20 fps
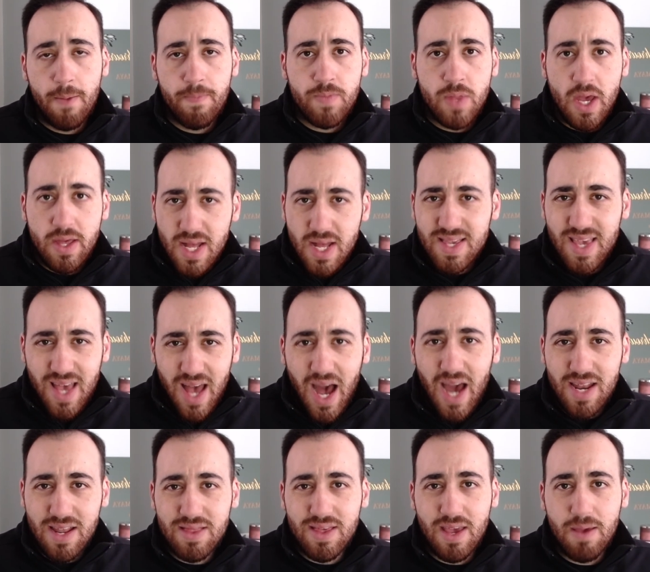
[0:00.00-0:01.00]
And that's
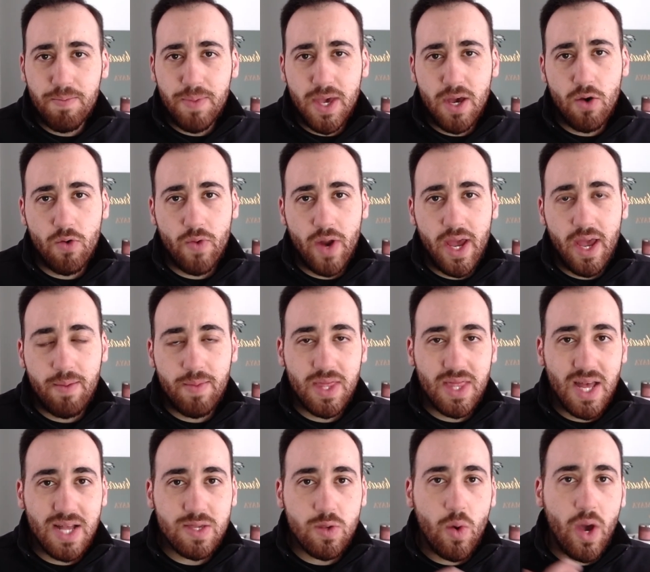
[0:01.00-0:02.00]
kind of the appeal, right? I mean,
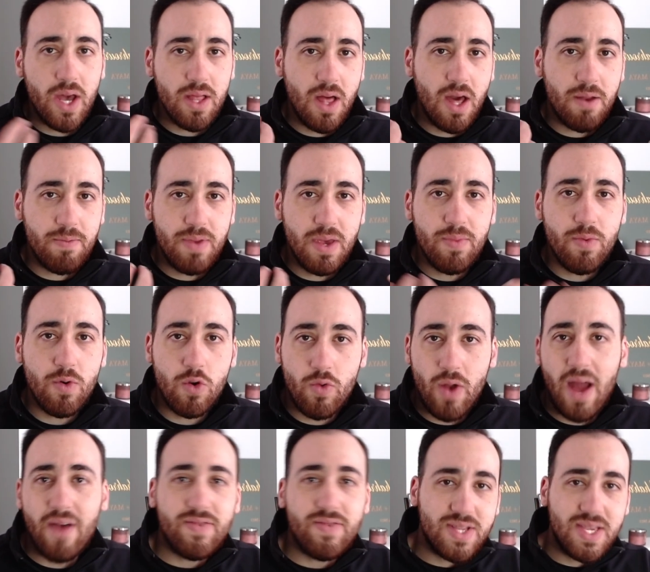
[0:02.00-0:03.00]
that's why a lot of people
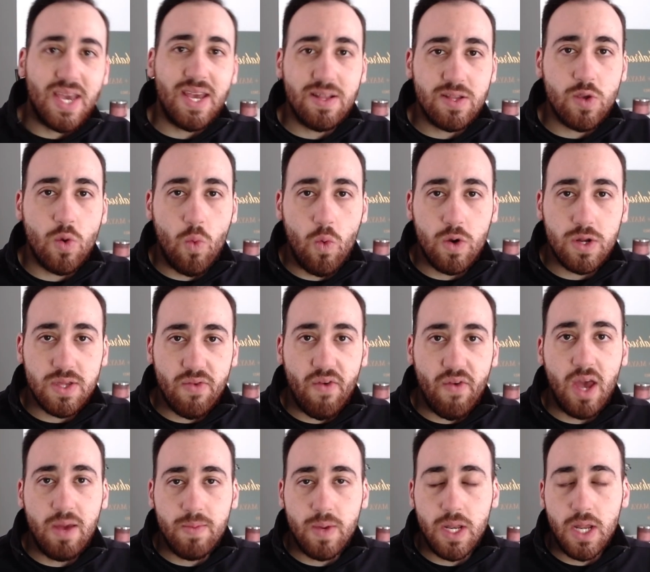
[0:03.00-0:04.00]
gravitate towards
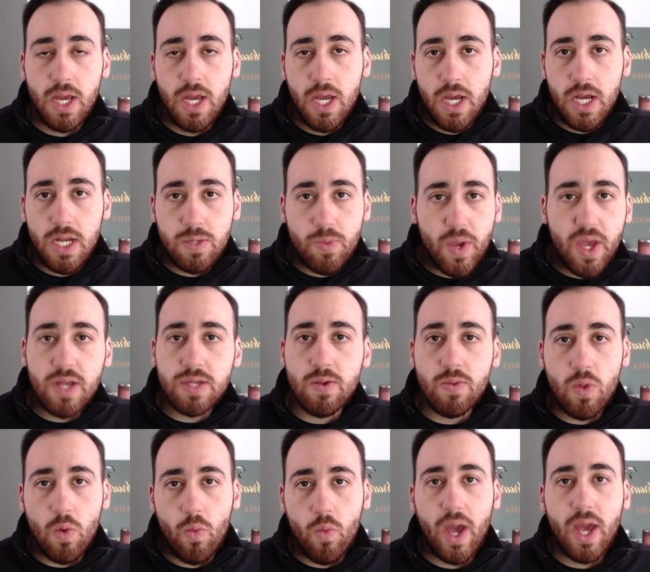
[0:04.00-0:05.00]
Feynman. It's because of
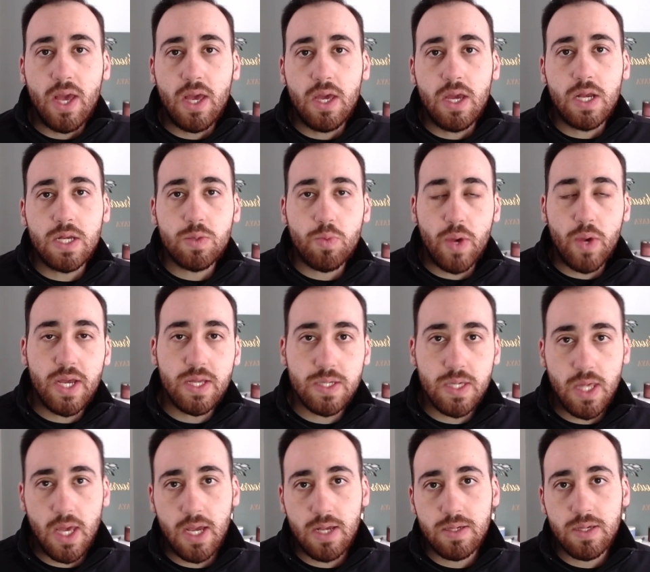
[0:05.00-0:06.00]
the way he explains
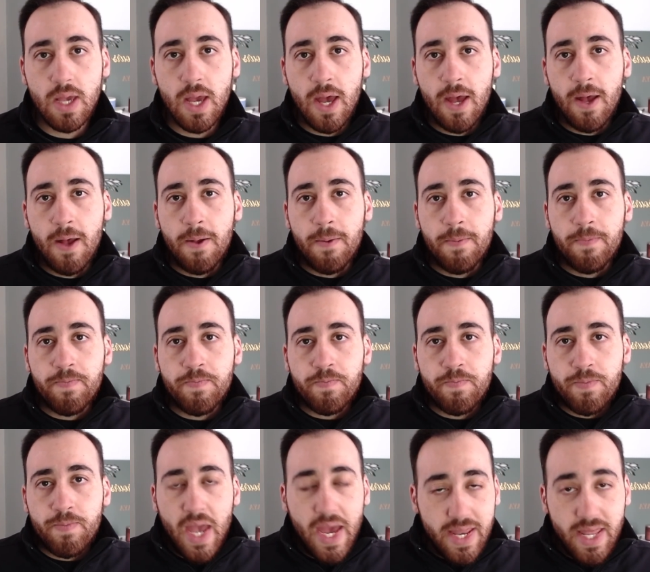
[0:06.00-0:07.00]
things.
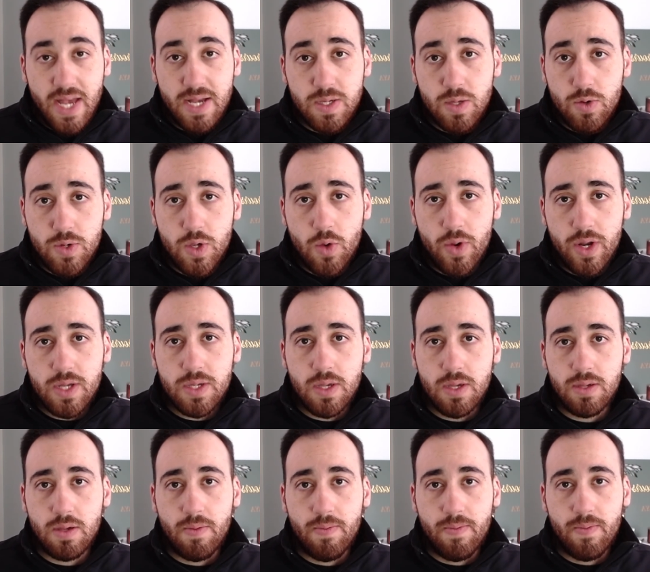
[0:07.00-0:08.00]
And yes, there's
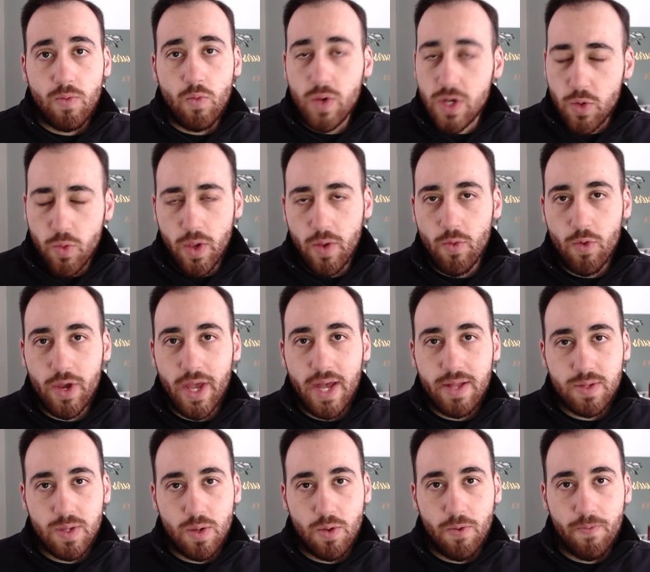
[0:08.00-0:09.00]
criticism, which we will get
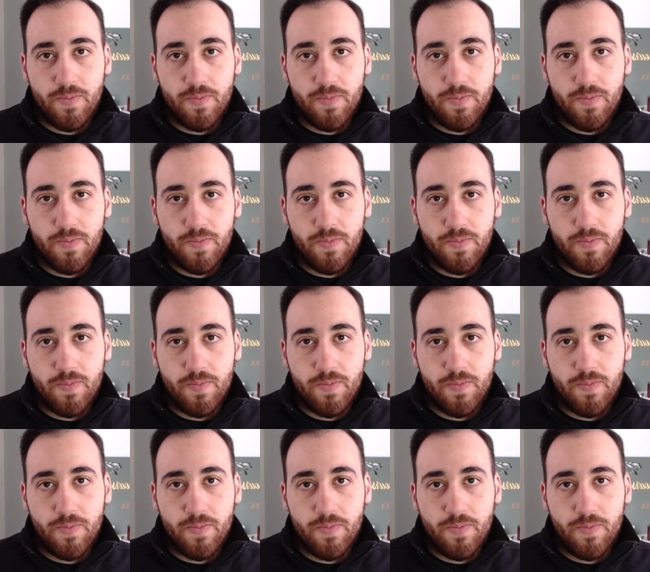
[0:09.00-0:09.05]
to.